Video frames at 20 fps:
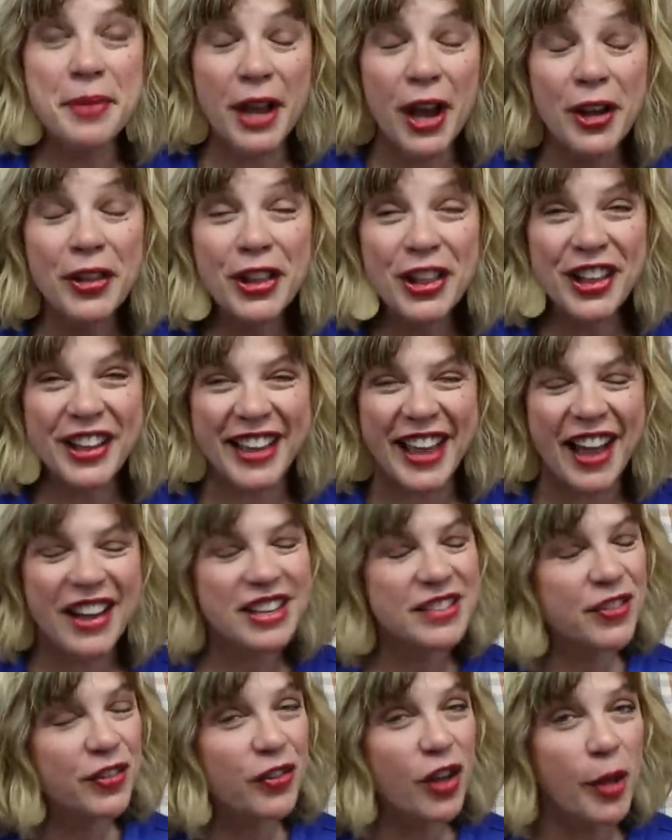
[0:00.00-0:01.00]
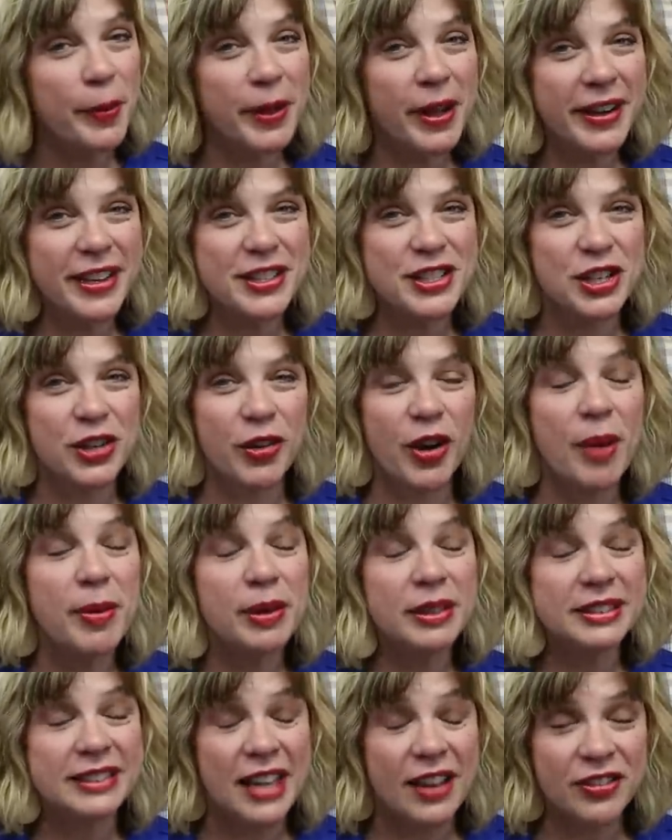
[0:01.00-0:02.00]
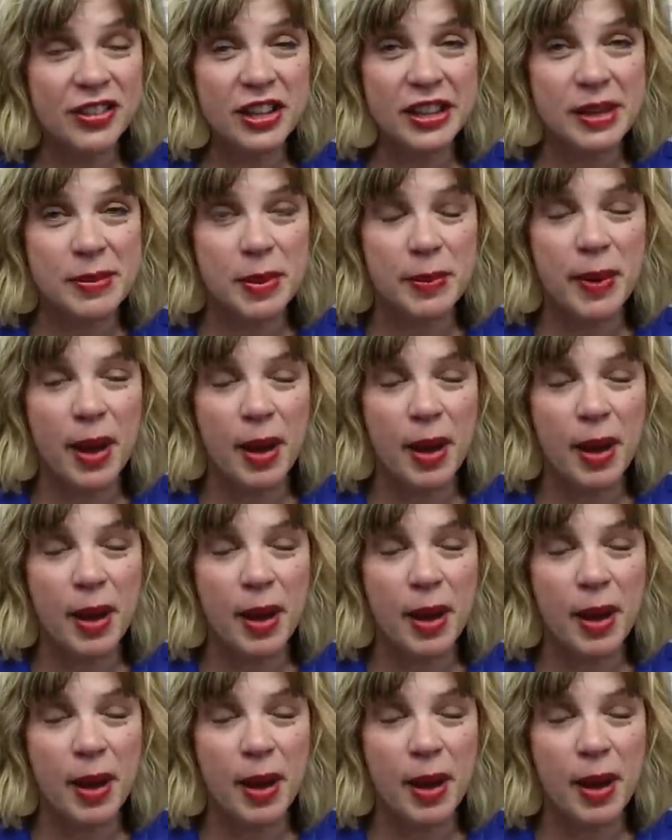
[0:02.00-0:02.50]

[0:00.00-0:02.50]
be on the lookout. If you follow me on Instagram, it'll definitely